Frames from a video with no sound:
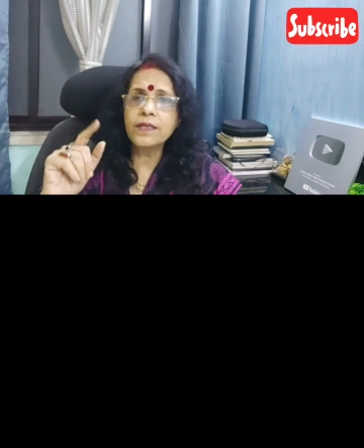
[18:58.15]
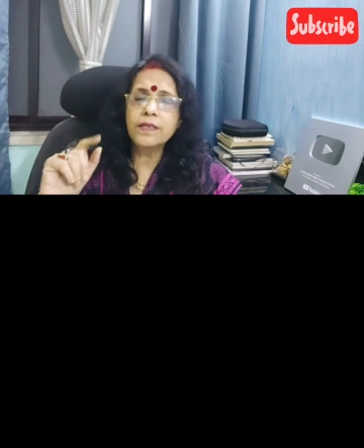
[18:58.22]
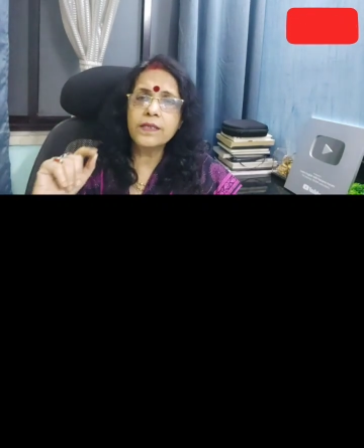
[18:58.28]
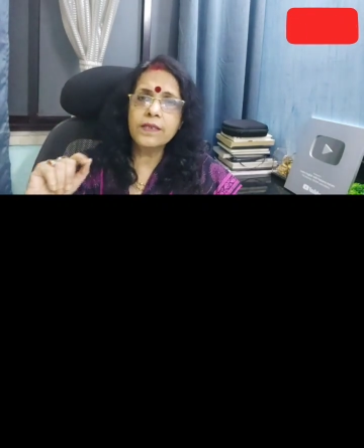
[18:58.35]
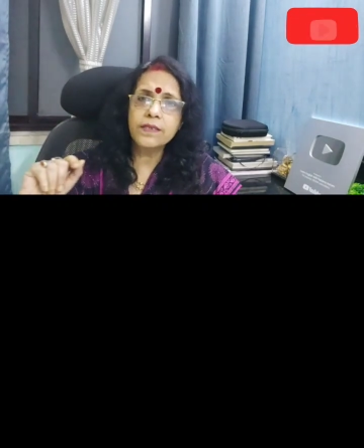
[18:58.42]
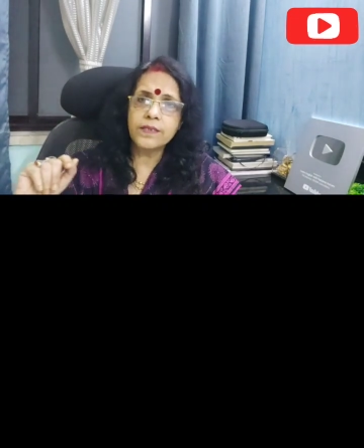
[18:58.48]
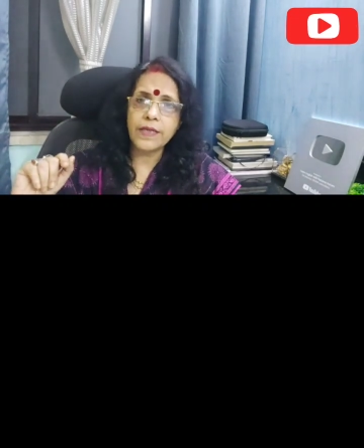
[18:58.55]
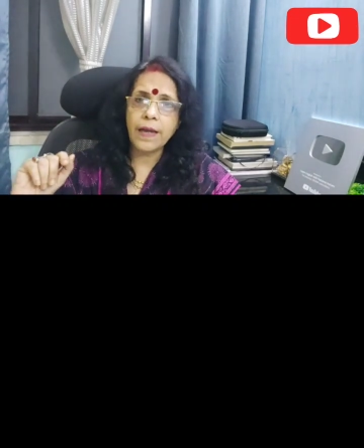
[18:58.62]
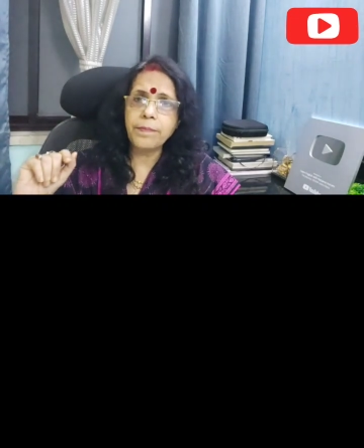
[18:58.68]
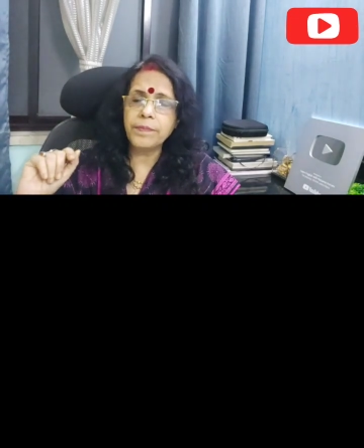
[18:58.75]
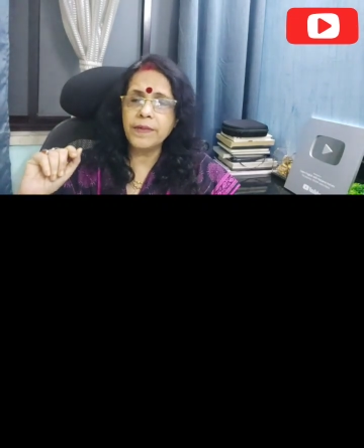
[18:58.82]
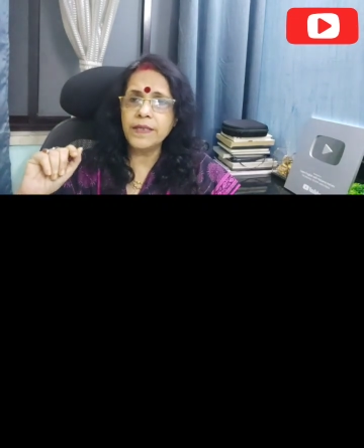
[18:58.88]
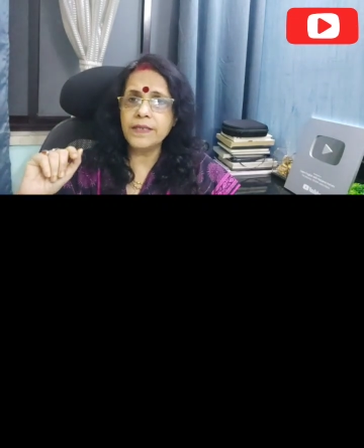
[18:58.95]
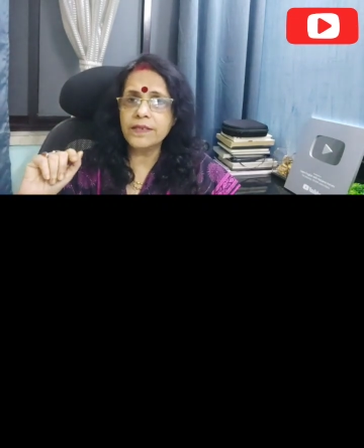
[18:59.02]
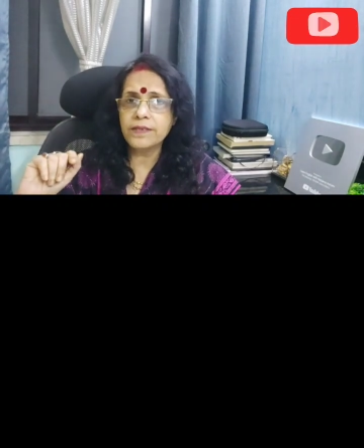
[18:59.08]
in the
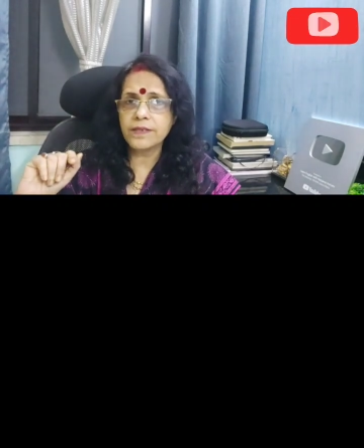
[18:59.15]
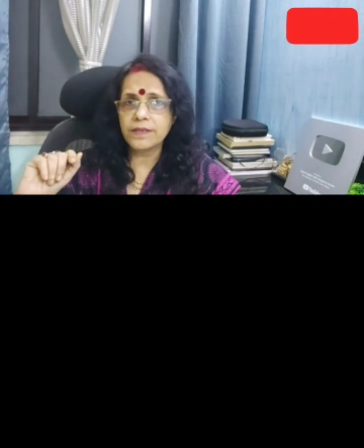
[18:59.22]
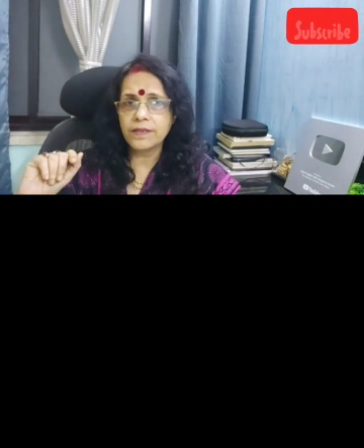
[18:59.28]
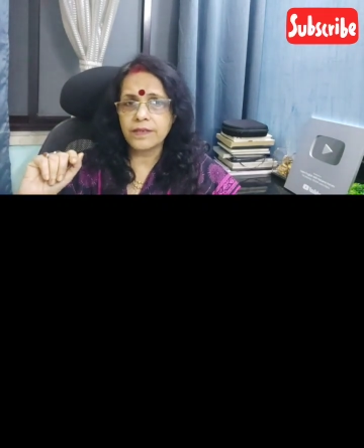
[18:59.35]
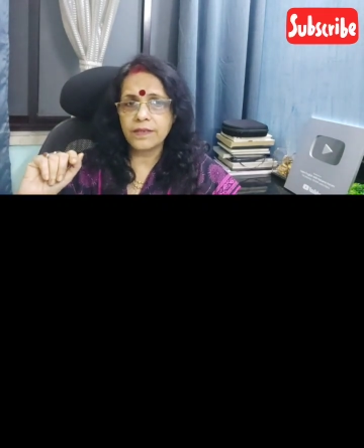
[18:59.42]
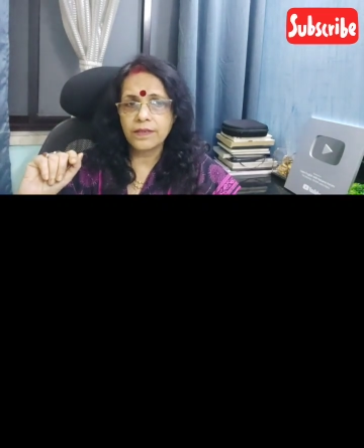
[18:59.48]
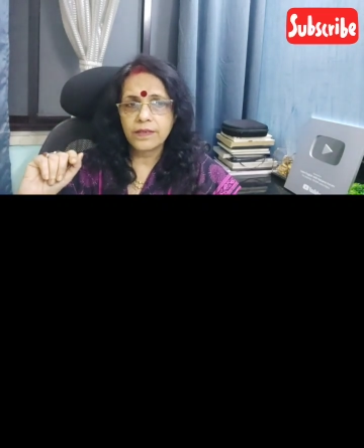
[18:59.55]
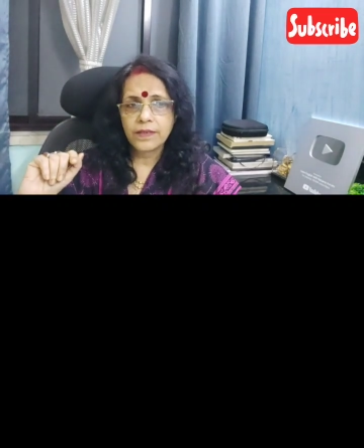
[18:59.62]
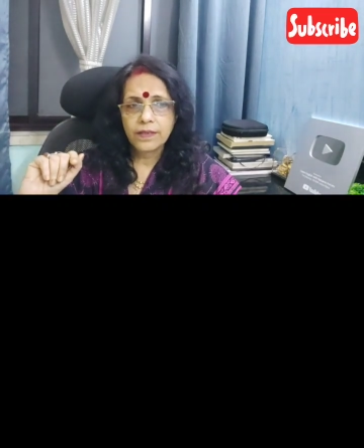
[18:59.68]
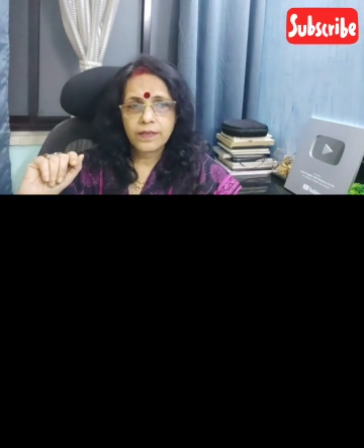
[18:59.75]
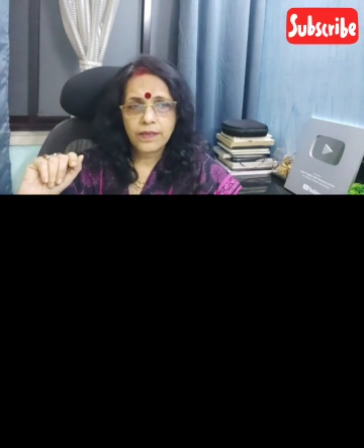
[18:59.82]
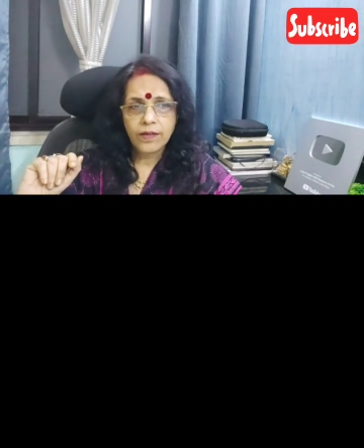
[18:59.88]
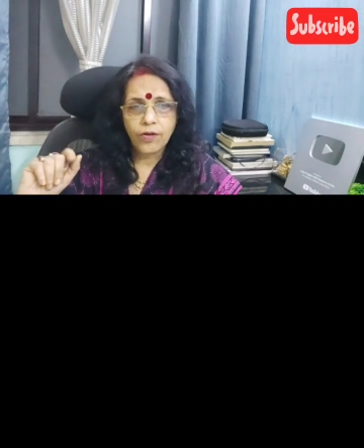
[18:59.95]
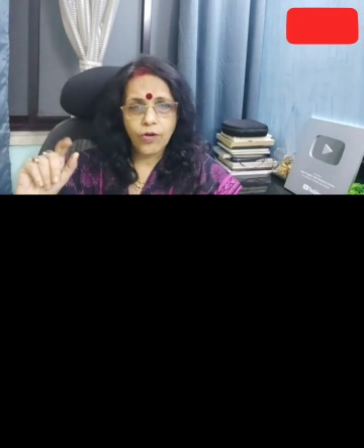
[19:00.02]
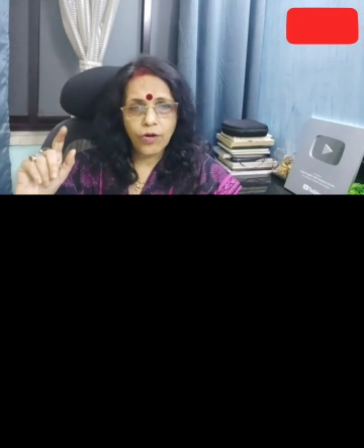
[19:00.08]
Japanese
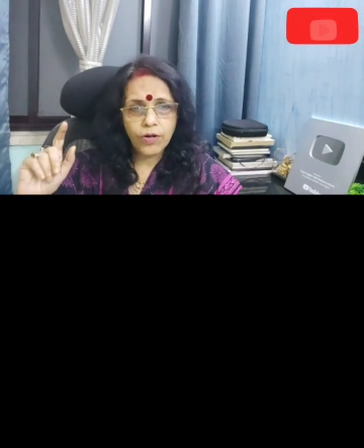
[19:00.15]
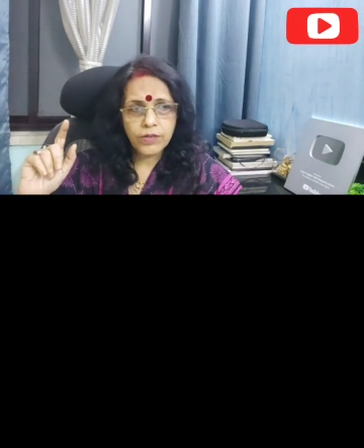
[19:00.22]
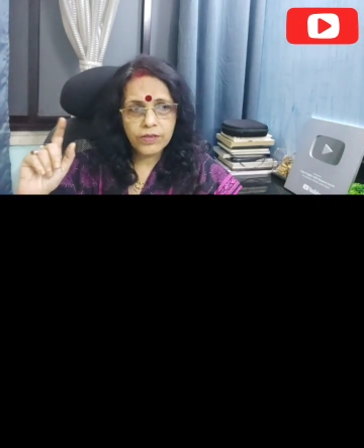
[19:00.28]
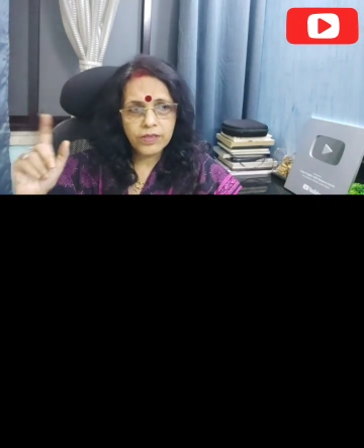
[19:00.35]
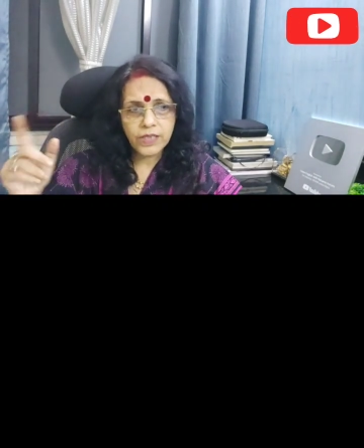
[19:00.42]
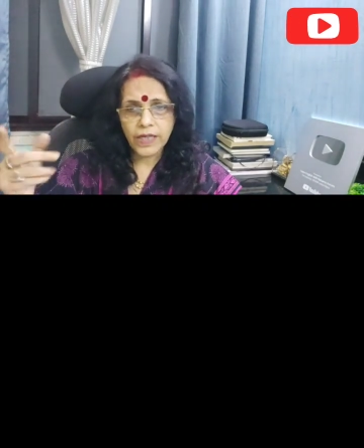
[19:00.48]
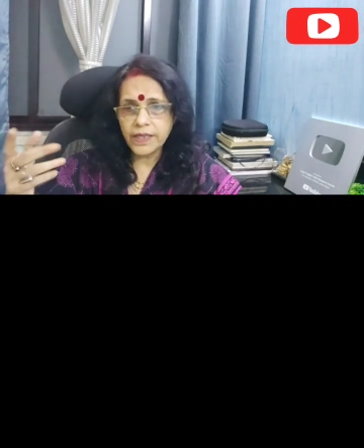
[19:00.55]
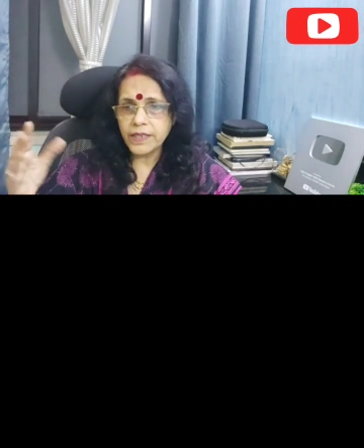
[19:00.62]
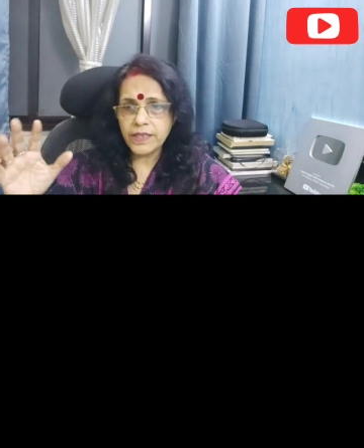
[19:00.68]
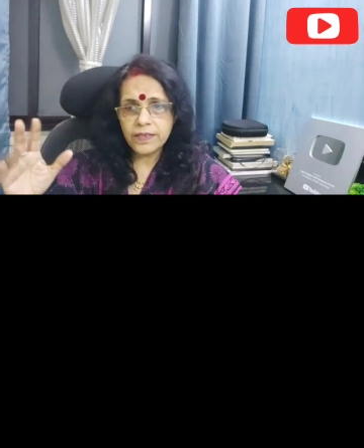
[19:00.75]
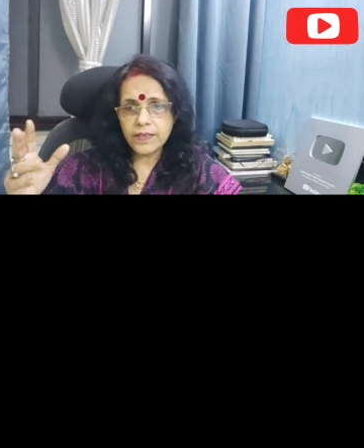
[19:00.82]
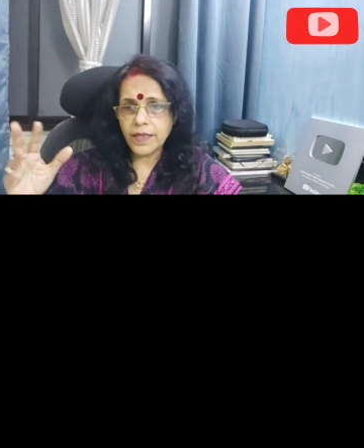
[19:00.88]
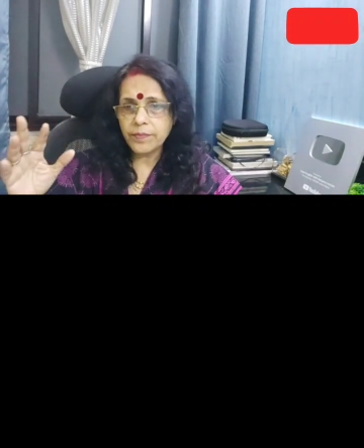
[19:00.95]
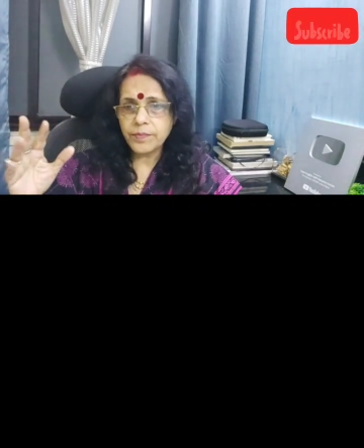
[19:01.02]
or Chinese, I